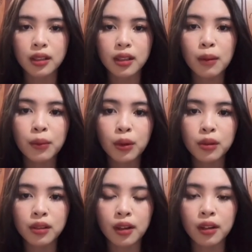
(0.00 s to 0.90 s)
Some
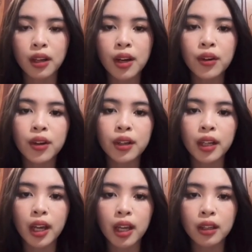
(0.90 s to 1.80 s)
roads are
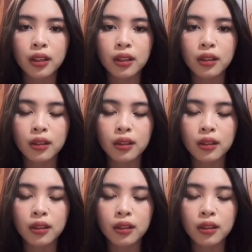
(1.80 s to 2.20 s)
narrow and